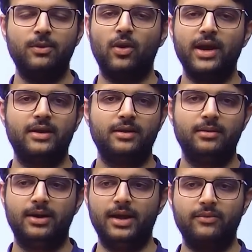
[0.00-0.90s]
deploy
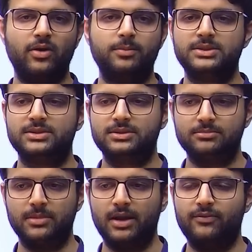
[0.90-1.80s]
it,
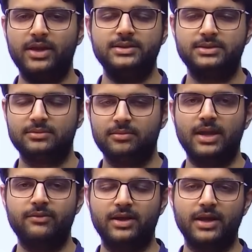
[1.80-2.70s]
DevOps. If there
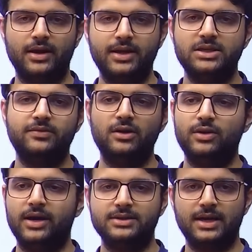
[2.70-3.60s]
is they're working in a niche
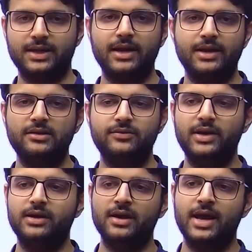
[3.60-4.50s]
field, you'll understand that
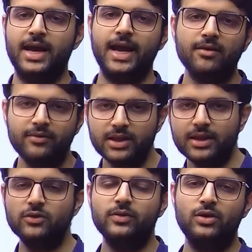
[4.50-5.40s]
niche field
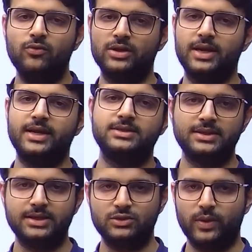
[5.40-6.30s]
everything you will do for the
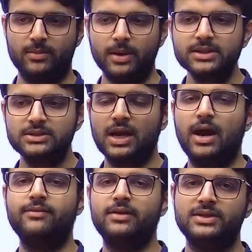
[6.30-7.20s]
next six to eight
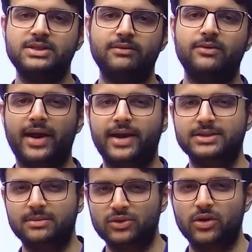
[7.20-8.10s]
months, after which they will
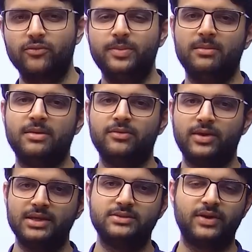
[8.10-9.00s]
find some sort of
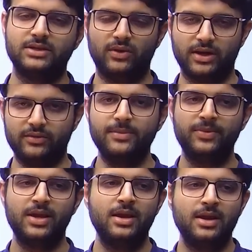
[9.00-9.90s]
PMF, raise funds,
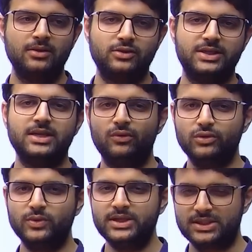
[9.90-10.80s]
whatever. So these
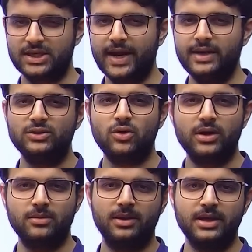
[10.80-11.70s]
are usually slightly
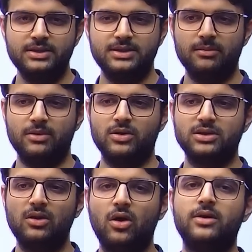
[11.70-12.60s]
short-term gigs
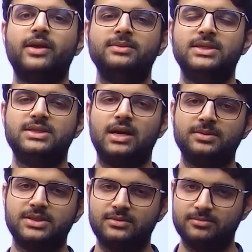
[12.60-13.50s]
because a lot of times these
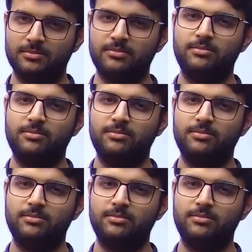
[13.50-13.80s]
startups